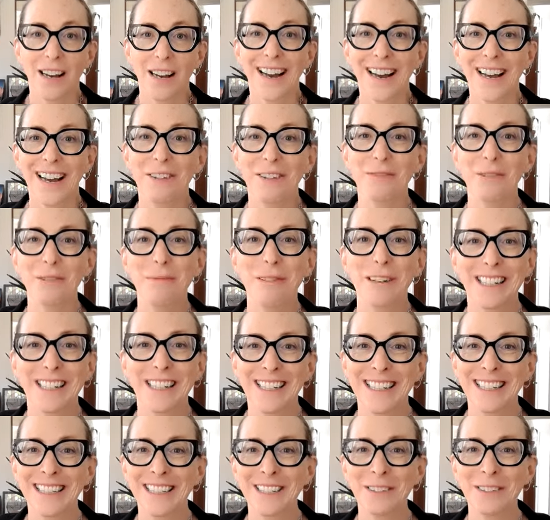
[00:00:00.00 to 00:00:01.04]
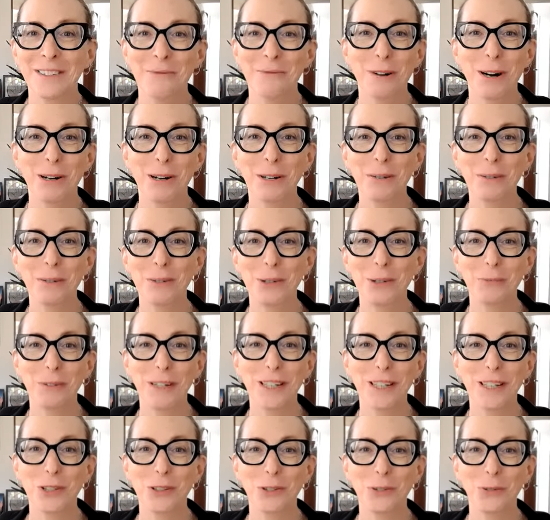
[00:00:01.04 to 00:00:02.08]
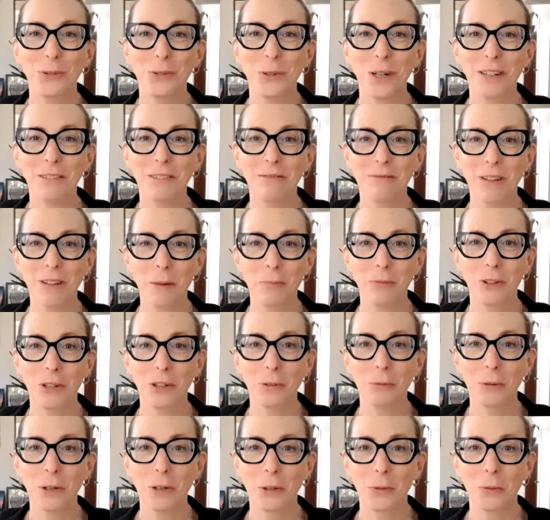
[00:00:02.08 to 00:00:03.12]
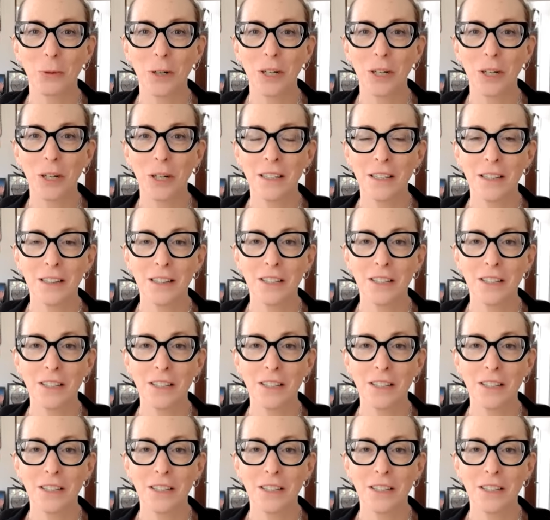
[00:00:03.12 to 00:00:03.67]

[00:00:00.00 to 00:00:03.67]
Hi, everybody. Welcome to week 2 of Library 101.